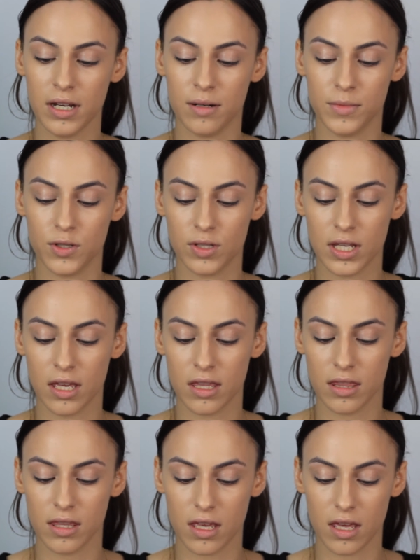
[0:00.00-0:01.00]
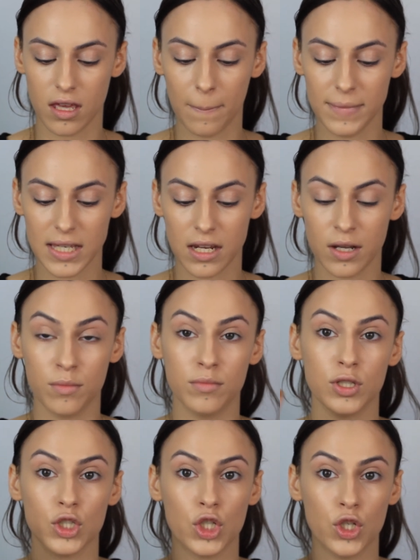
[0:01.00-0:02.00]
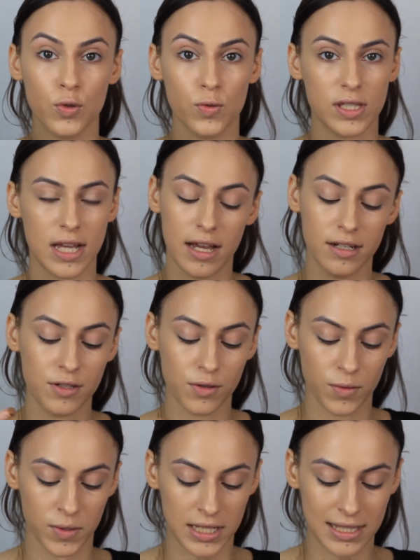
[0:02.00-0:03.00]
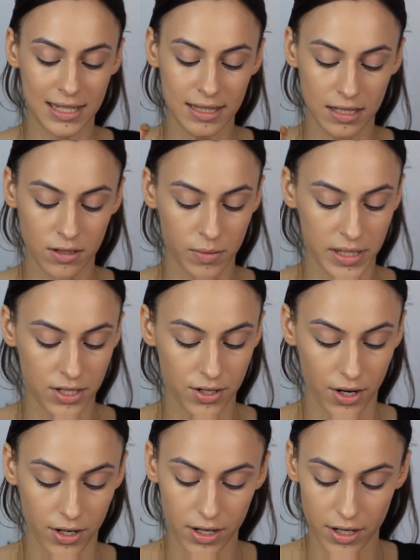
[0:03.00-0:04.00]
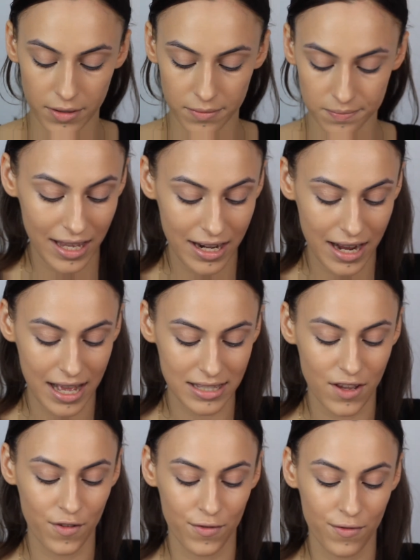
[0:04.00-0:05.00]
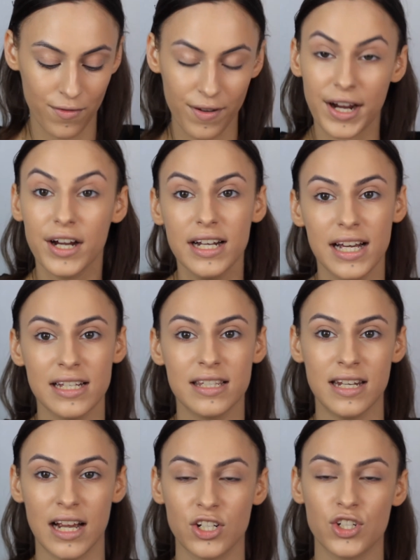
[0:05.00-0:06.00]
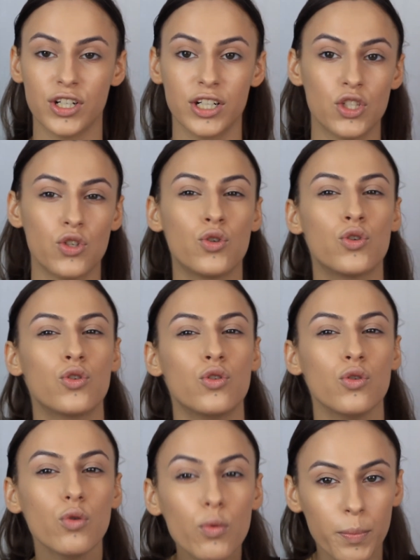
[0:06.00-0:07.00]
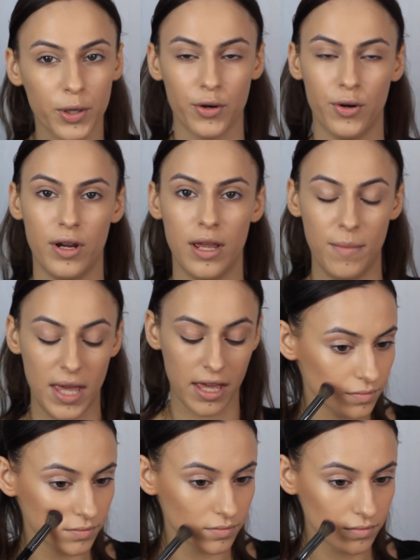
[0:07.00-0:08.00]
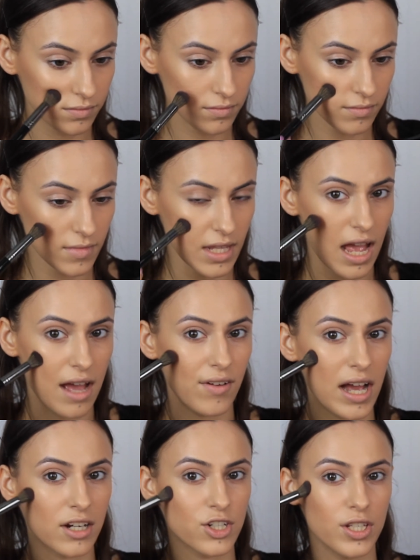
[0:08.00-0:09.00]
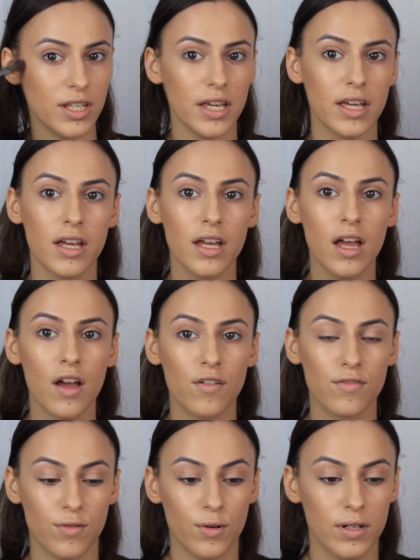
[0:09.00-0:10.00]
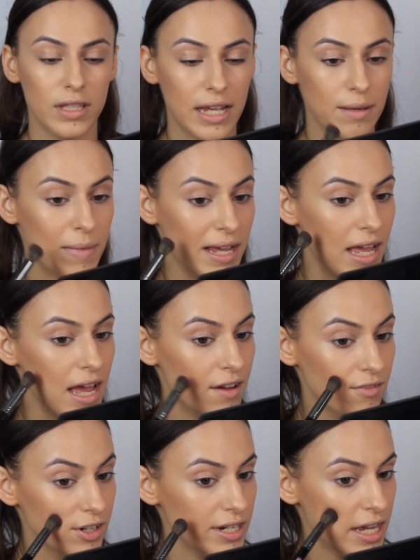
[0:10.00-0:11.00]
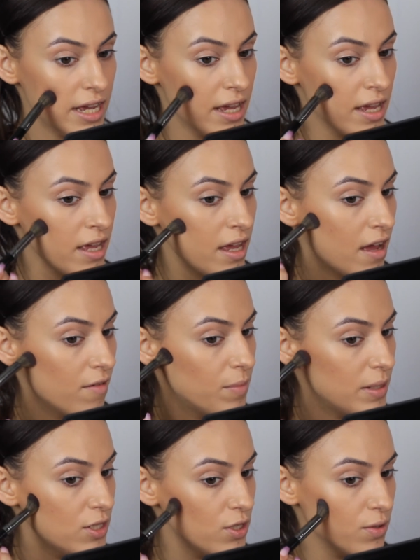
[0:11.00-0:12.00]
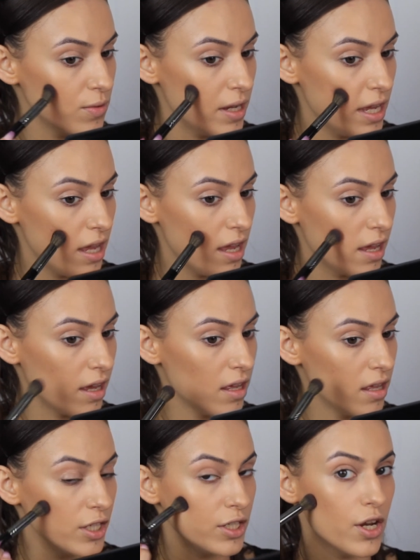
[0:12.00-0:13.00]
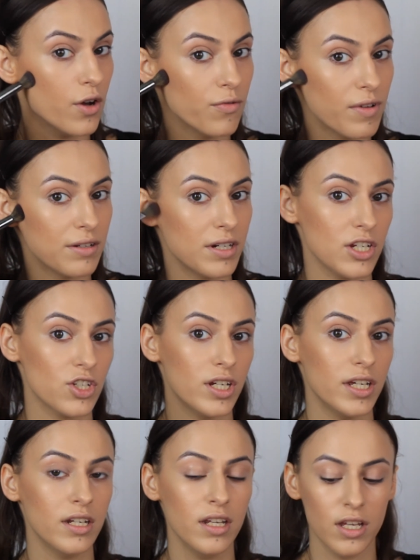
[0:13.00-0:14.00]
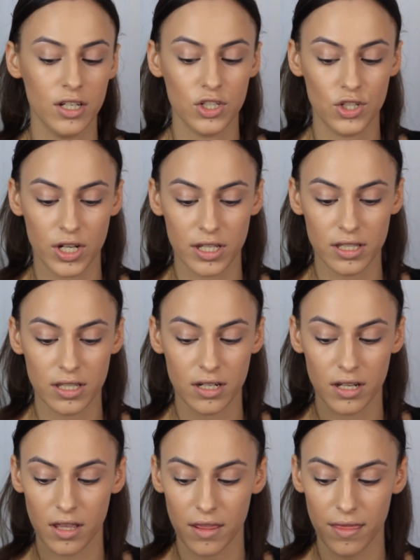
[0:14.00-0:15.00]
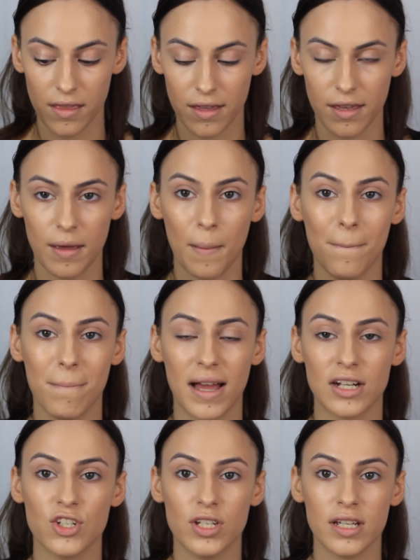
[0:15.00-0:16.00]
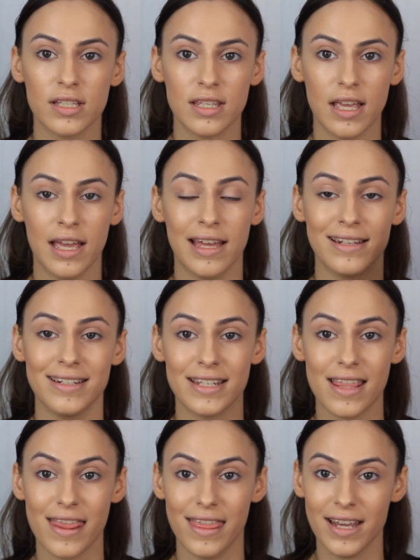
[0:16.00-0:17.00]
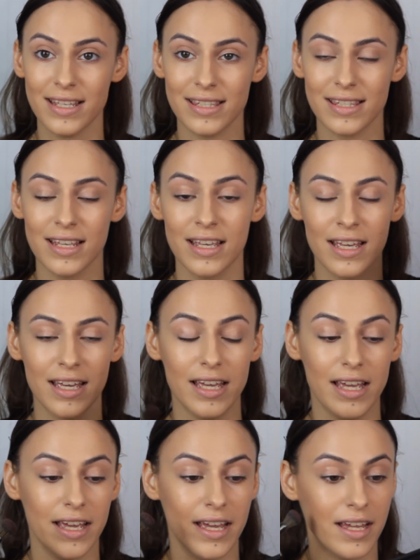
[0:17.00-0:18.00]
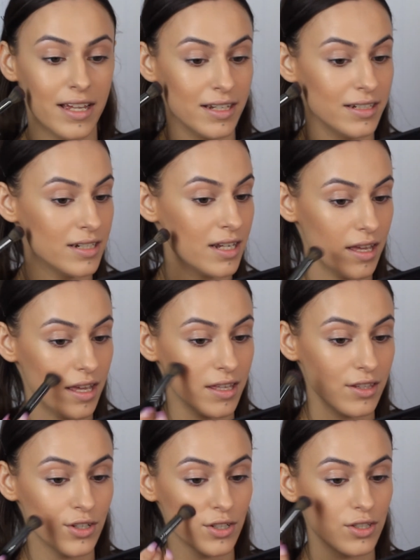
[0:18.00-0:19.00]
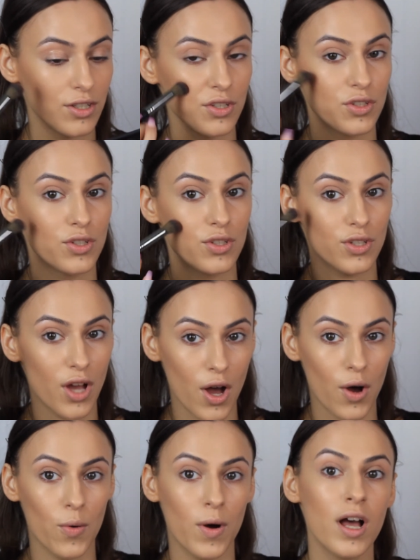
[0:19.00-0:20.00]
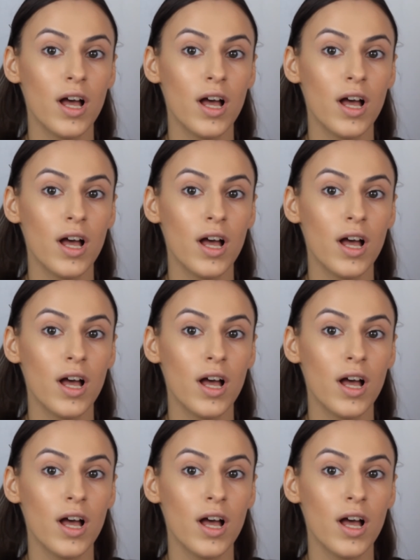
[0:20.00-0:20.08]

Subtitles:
and I'm using the medium 2 side, so the one that's a little bit darker. It has a very nice texture. It's super creamy. I've actually, for like my everyday, have been doing no foundation, just the matchsticks and this, and it looks so